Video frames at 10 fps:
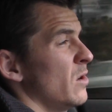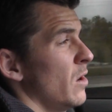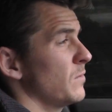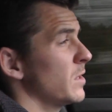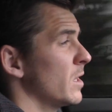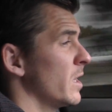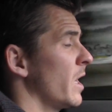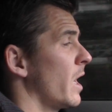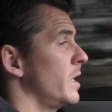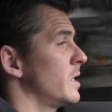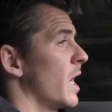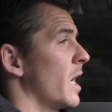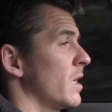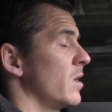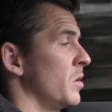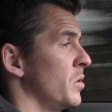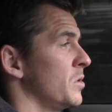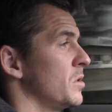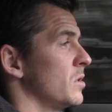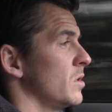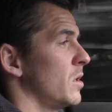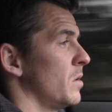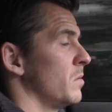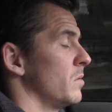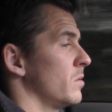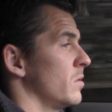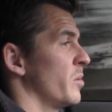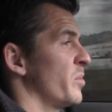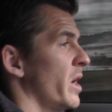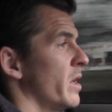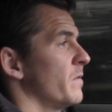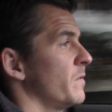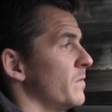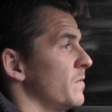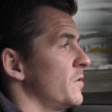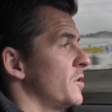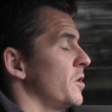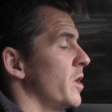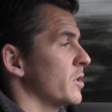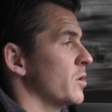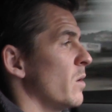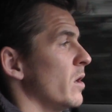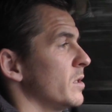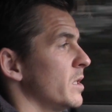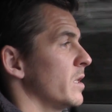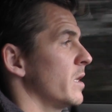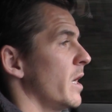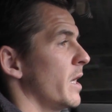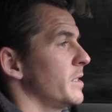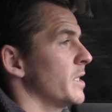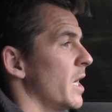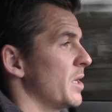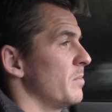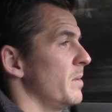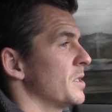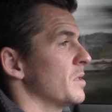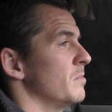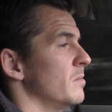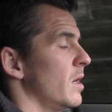Obviously, I think any side would lose, you know, a player of Gignac's quality. I think any side would miss him.